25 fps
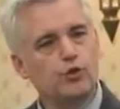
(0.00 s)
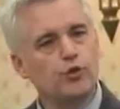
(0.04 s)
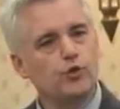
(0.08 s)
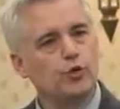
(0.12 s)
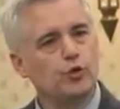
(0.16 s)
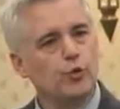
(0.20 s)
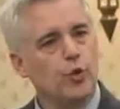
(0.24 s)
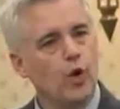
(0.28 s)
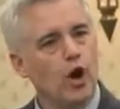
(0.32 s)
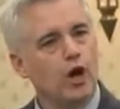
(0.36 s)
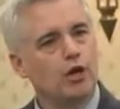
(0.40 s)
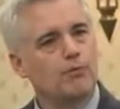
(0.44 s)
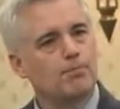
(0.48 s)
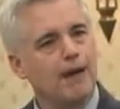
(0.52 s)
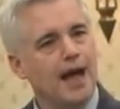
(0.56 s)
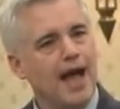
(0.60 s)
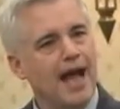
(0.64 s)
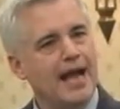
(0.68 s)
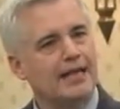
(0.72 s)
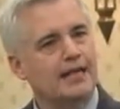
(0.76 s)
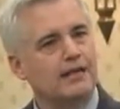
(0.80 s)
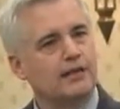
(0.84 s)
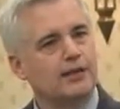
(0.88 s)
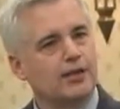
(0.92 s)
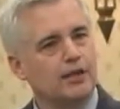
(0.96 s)
We walk
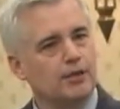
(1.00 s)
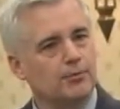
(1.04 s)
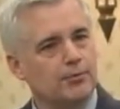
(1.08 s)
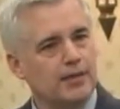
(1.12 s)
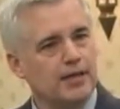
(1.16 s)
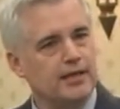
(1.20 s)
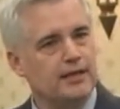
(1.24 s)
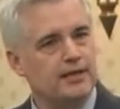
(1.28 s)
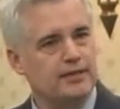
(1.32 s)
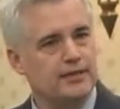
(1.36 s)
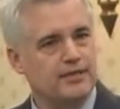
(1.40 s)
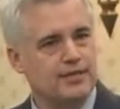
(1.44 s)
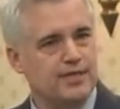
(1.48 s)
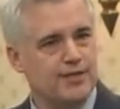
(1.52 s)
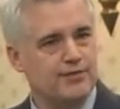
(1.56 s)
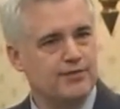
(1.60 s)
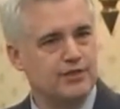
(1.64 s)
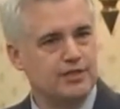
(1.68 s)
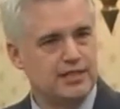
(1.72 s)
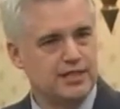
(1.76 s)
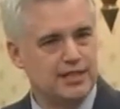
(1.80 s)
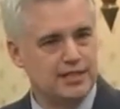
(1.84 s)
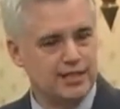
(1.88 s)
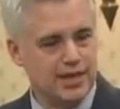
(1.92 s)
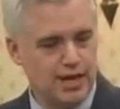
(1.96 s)
back a little bit in the
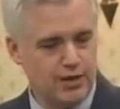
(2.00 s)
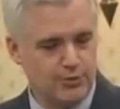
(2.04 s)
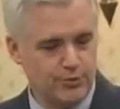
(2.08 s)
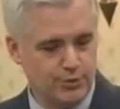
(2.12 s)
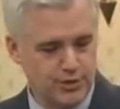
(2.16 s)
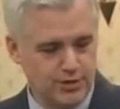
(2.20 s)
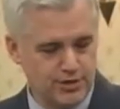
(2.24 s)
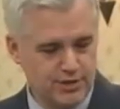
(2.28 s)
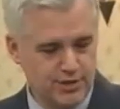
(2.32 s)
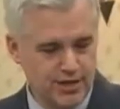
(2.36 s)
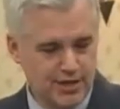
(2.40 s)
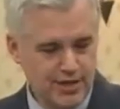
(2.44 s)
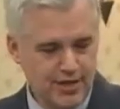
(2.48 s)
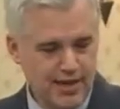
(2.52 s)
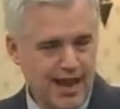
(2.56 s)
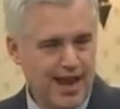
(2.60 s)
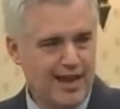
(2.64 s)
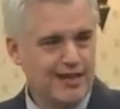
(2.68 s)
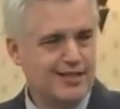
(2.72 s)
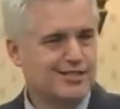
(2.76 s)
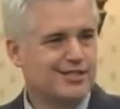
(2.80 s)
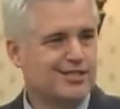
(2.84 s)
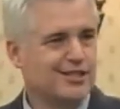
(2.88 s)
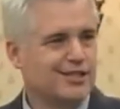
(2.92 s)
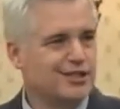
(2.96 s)
1700s
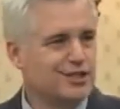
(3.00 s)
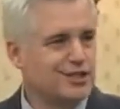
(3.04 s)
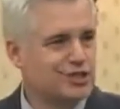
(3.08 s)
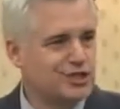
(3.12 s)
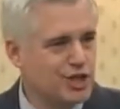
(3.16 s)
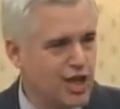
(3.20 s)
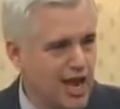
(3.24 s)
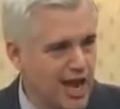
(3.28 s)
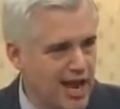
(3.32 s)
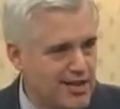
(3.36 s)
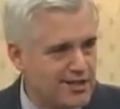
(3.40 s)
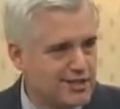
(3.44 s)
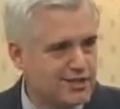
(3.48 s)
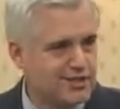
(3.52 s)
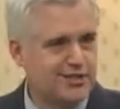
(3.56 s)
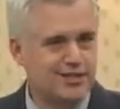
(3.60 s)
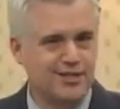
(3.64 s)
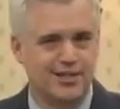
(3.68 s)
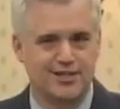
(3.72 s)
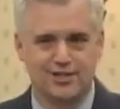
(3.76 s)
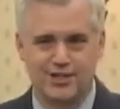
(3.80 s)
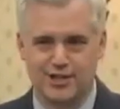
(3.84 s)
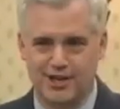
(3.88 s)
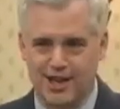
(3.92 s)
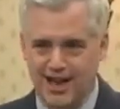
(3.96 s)
and suggest
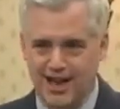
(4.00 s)
such an